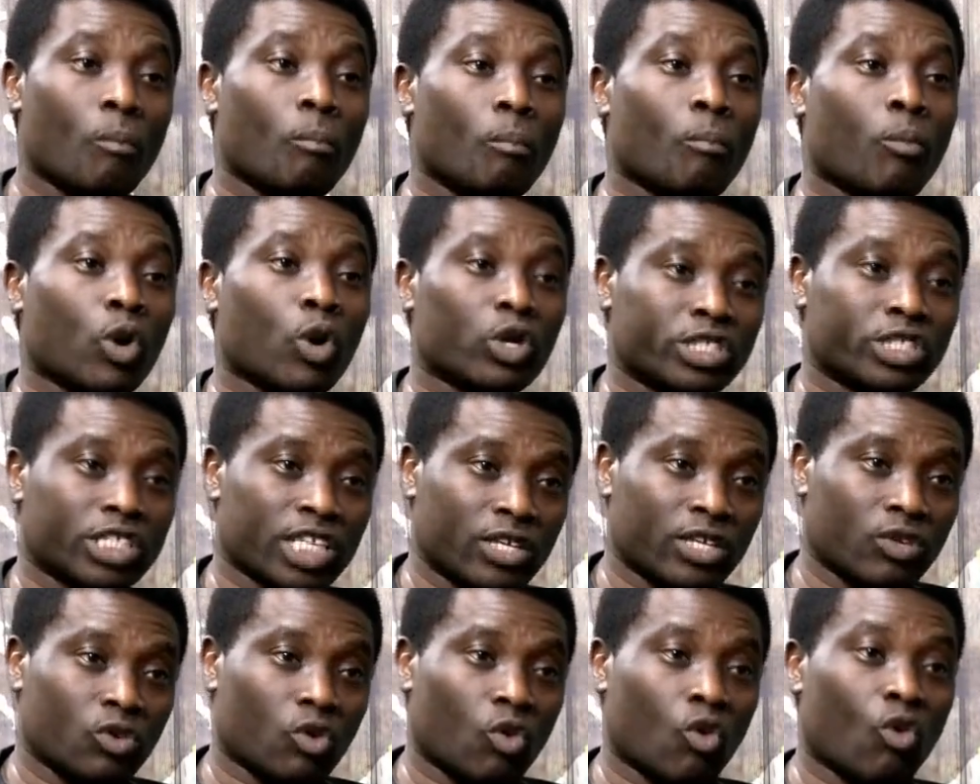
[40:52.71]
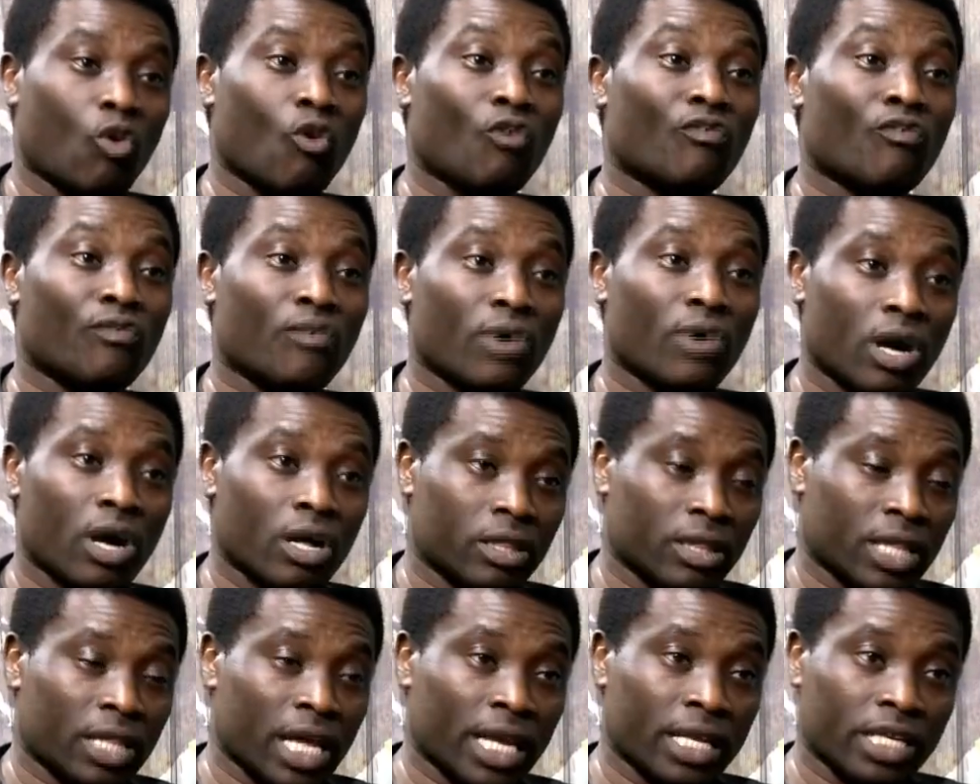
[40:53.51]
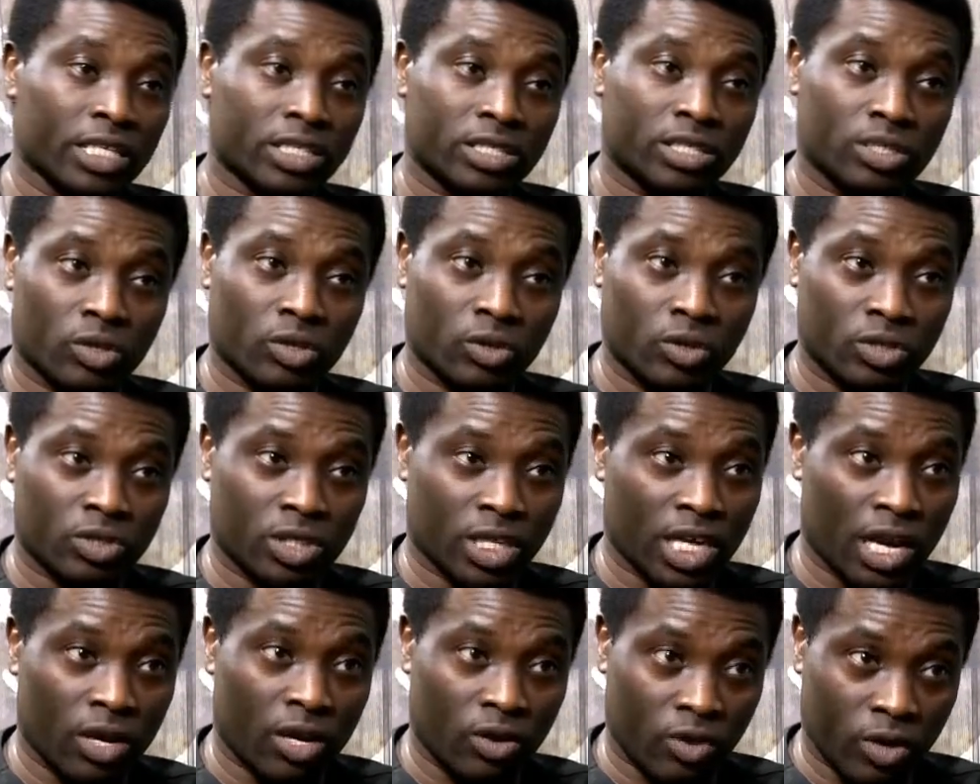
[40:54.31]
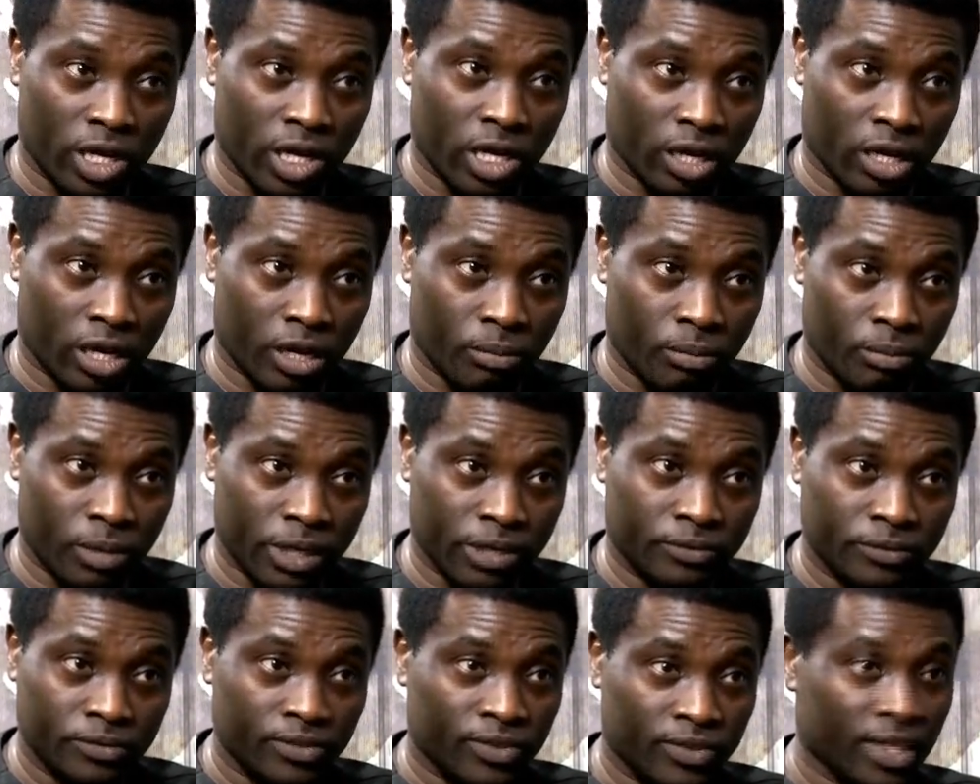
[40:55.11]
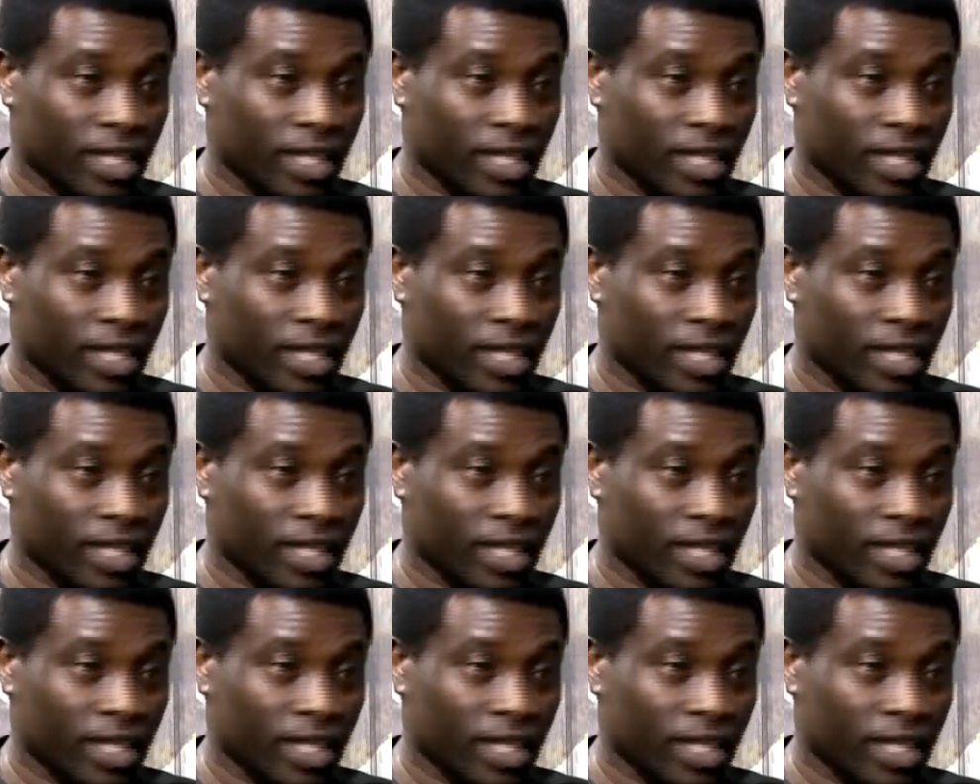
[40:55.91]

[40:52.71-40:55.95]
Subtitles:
budget or fund that needs to go to that local government.